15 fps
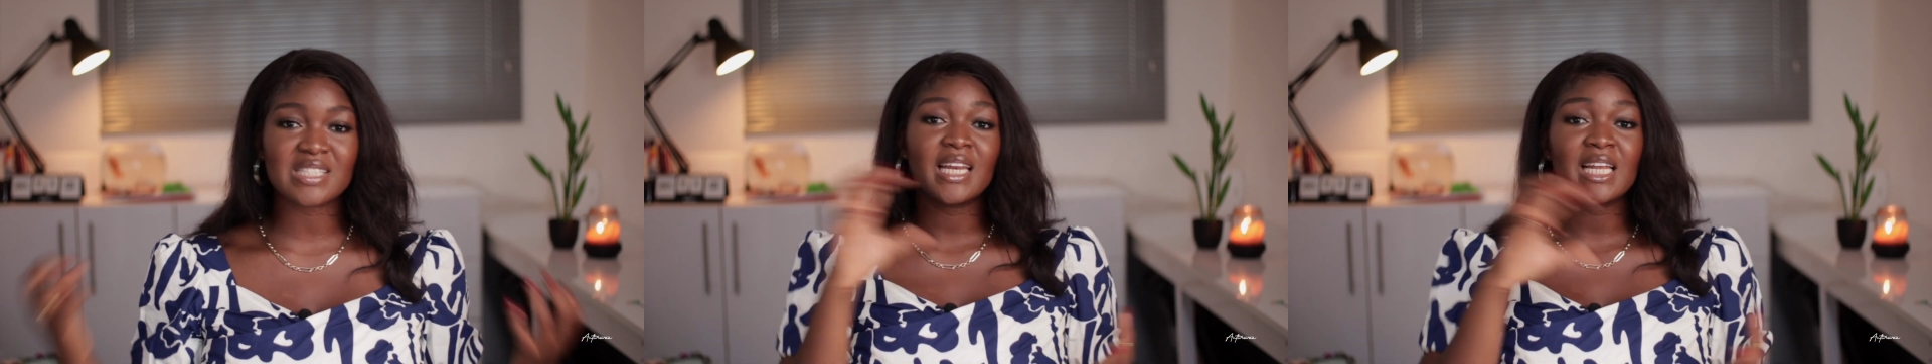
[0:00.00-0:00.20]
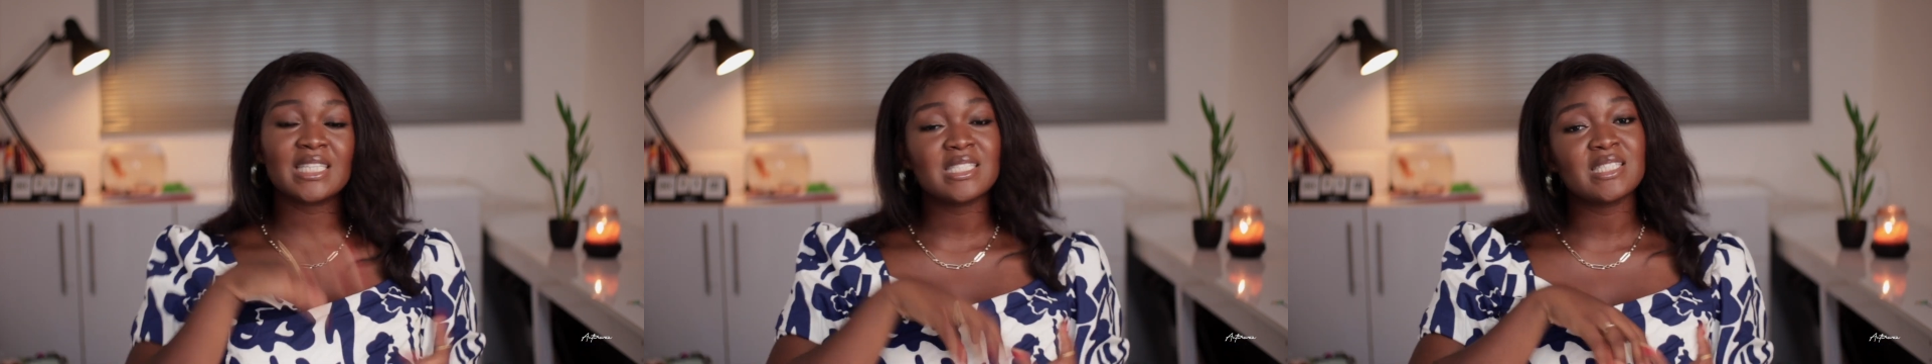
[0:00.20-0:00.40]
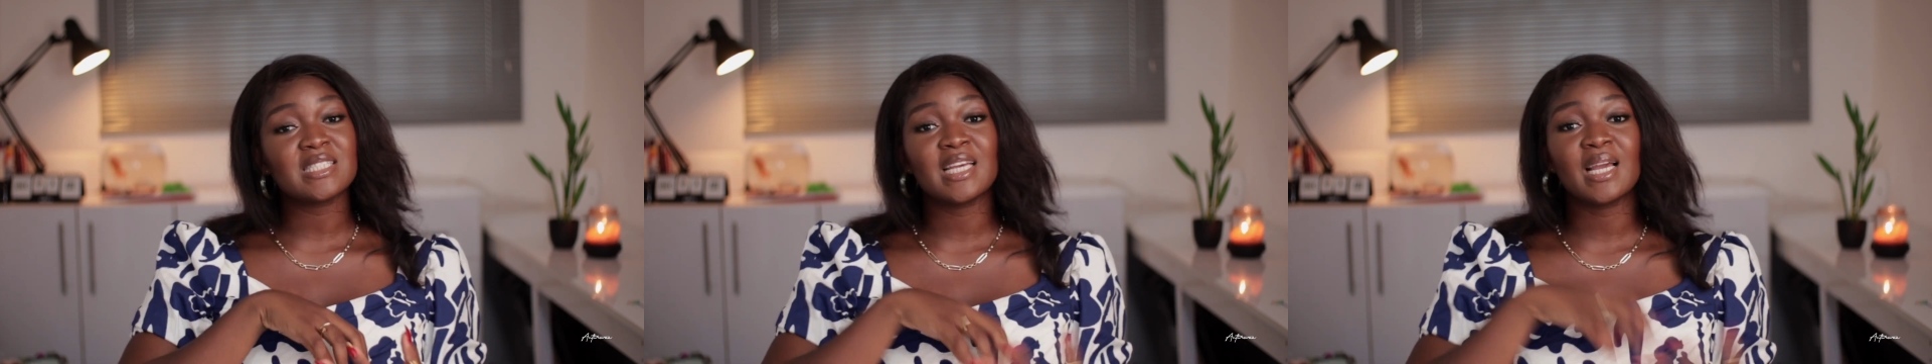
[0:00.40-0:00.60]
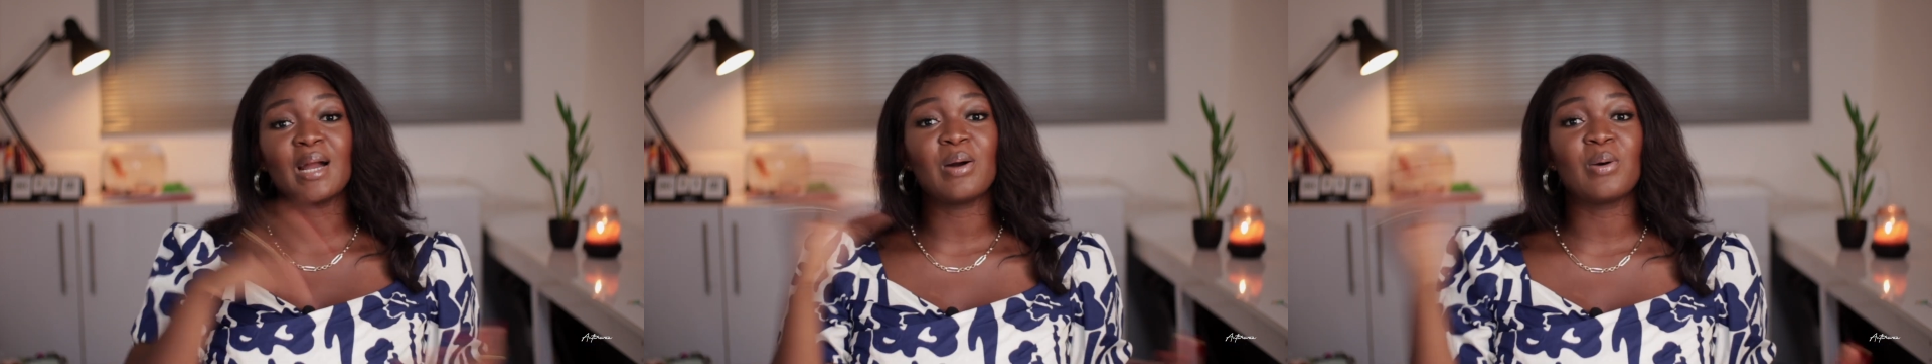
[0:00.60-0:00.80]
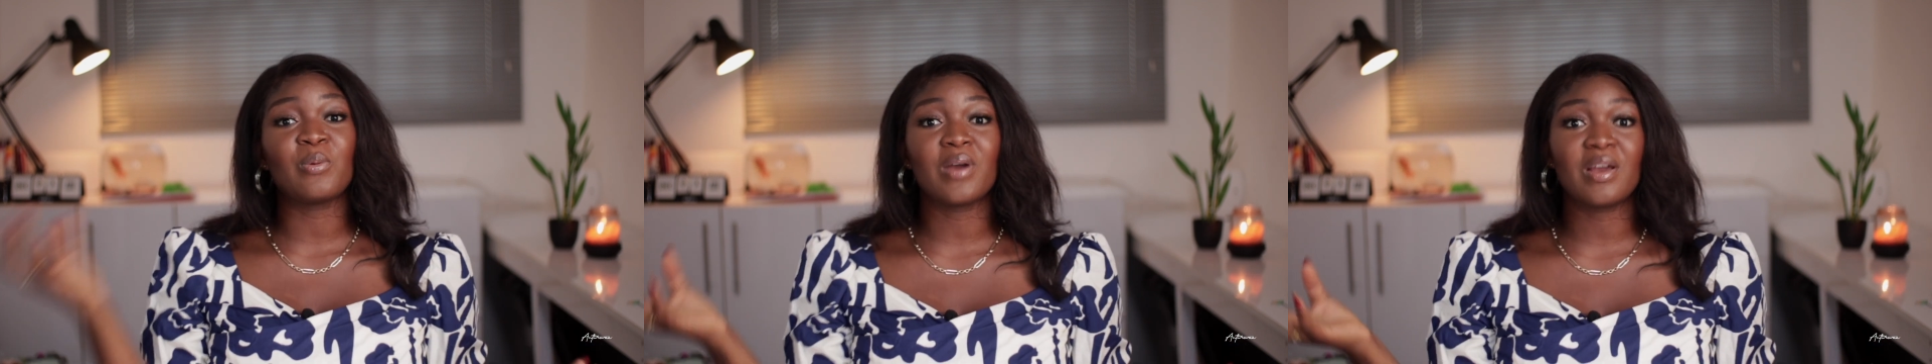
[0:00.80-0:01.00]
It doesn't take
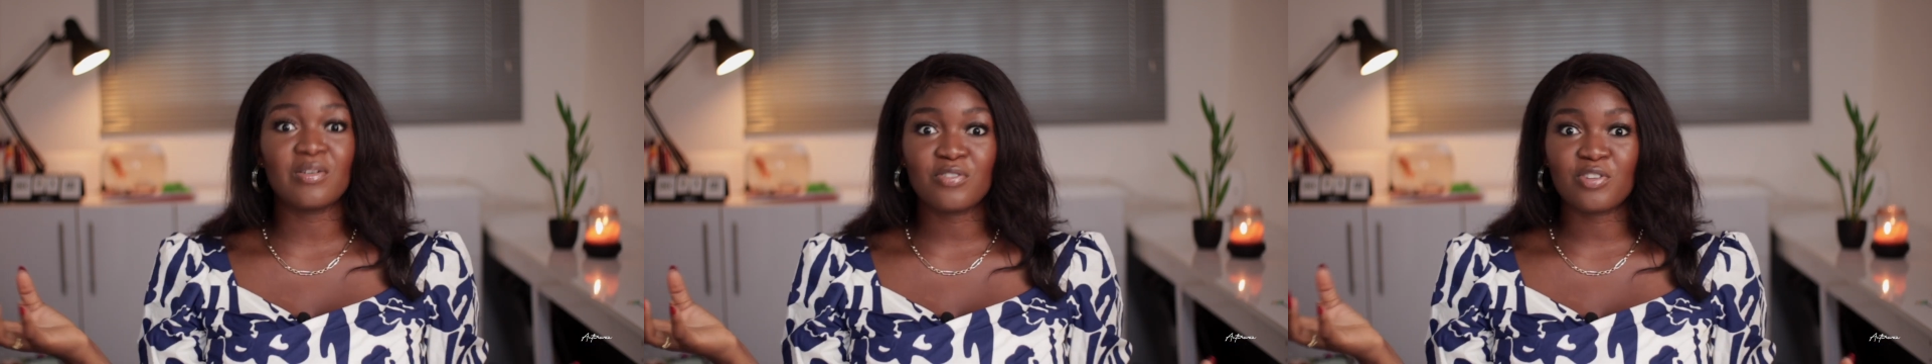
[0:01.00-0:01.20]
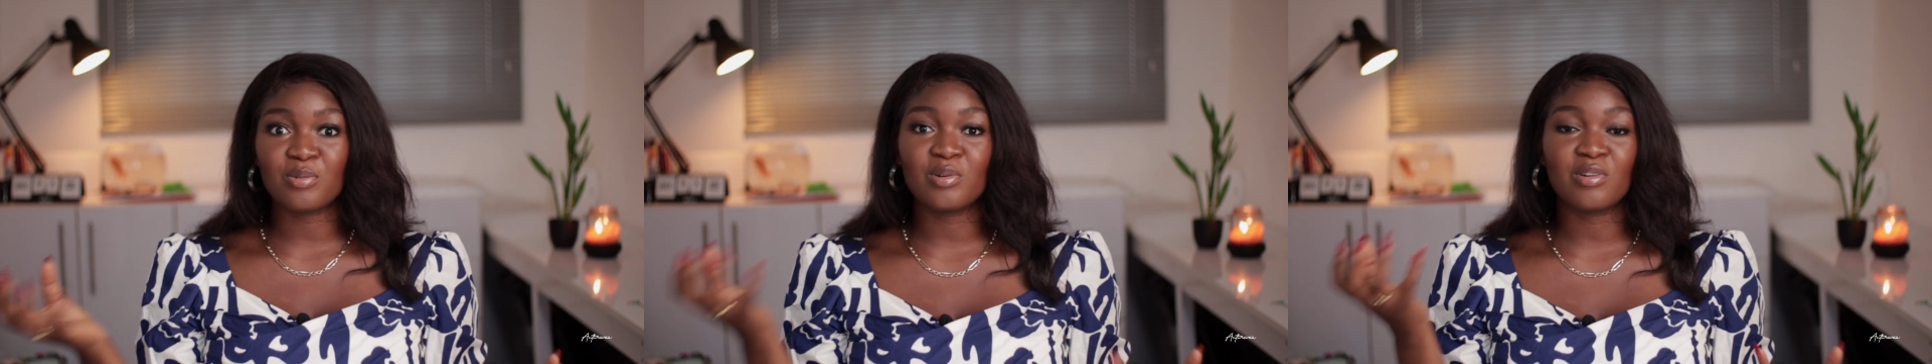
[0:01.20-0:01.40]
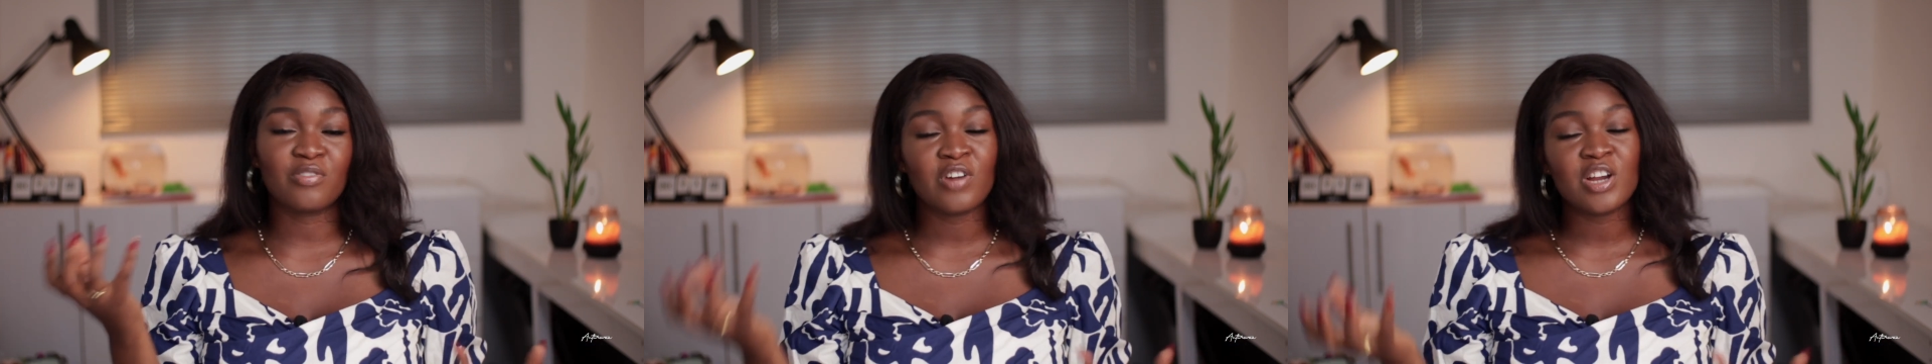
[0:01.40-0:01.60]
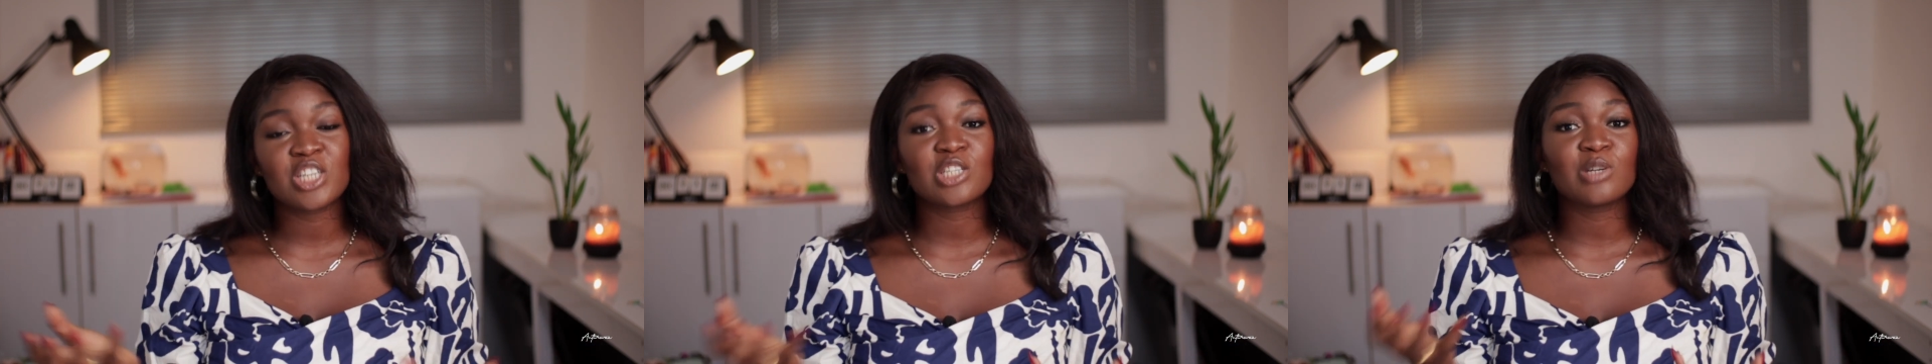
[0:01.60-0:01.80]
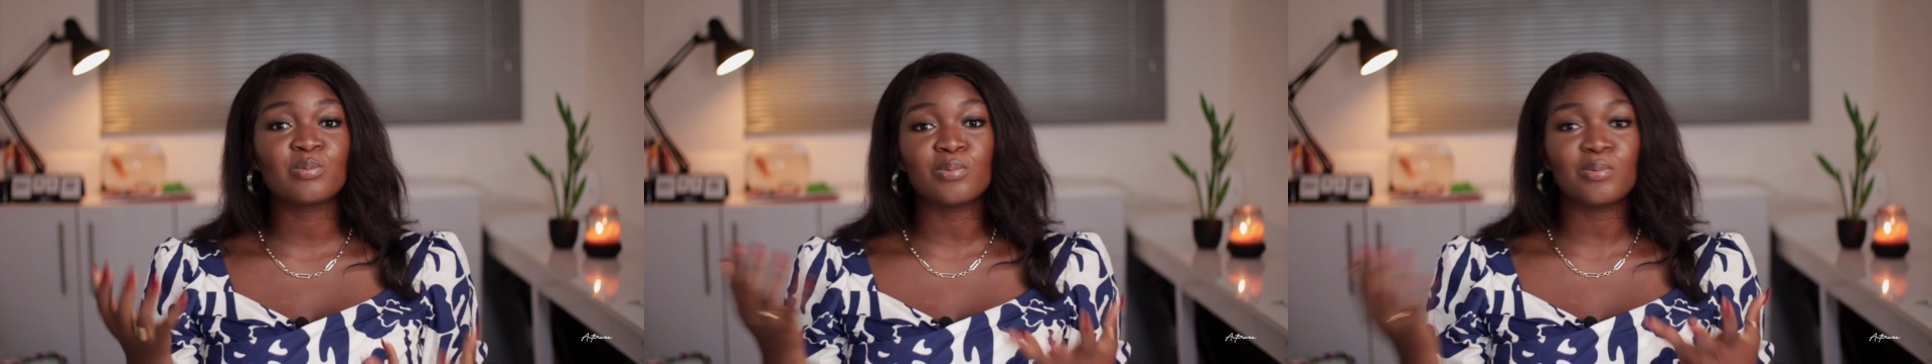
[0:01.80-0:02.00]
away from your
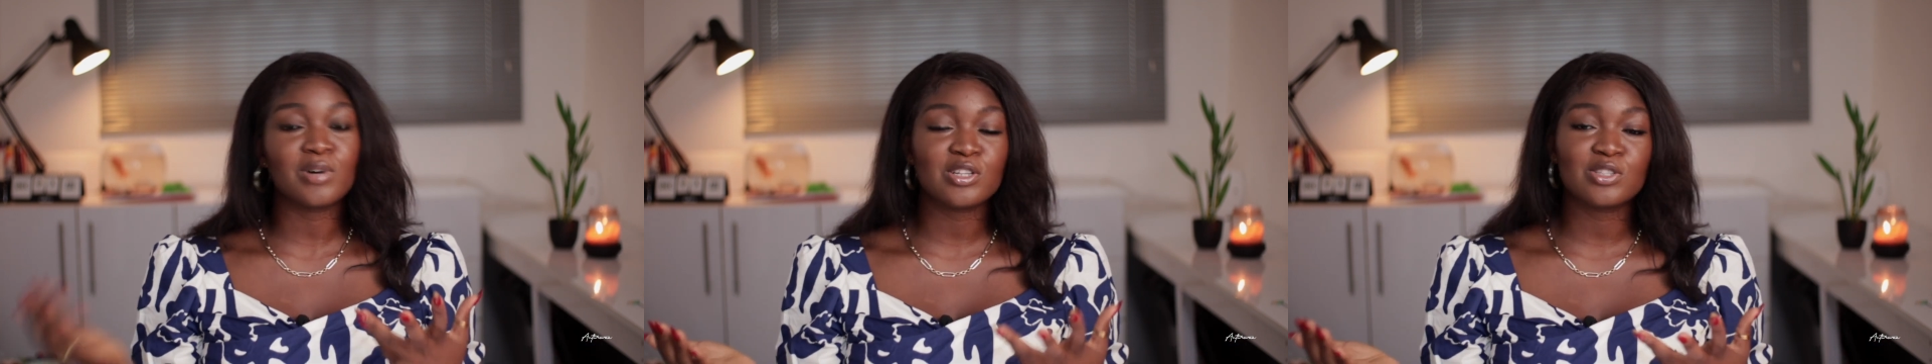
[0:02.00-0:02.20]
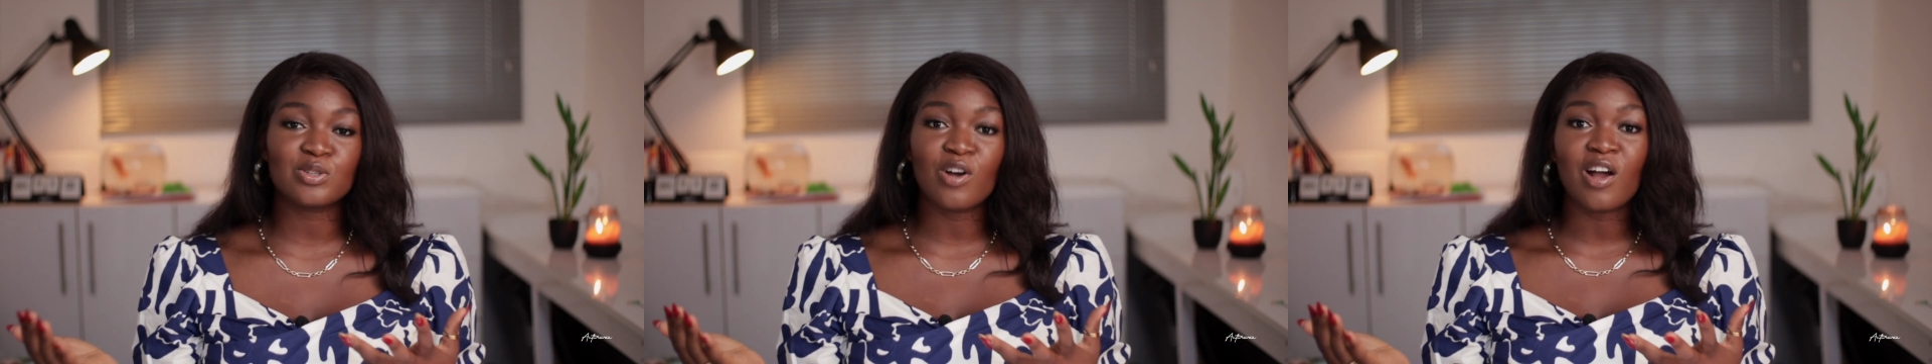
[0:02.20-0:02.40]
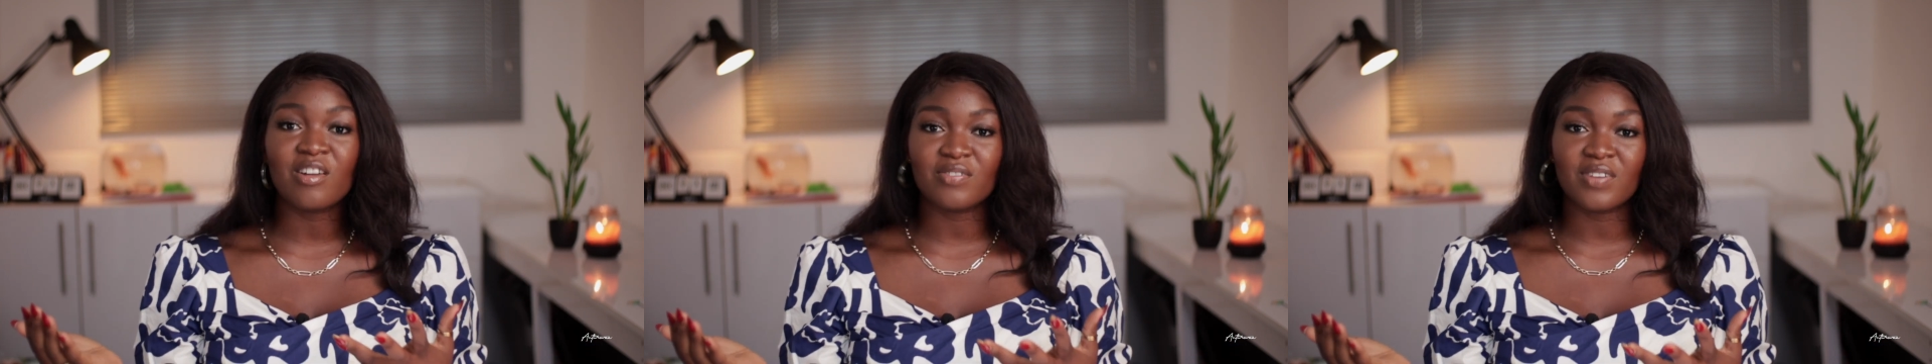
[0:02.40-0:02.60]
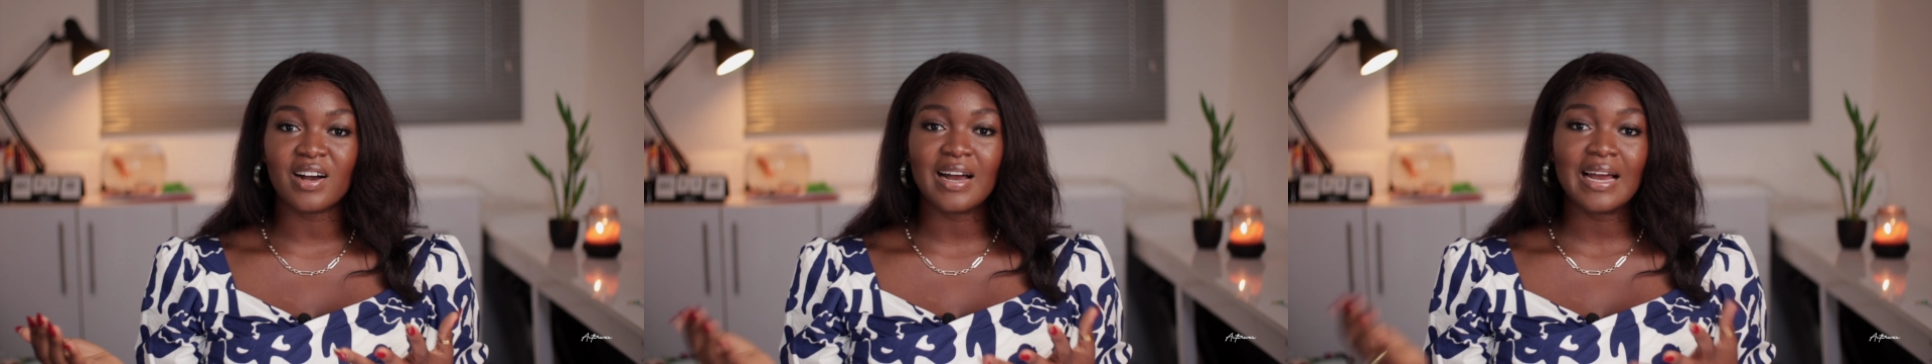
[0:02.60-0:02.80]
friendship whatsoever.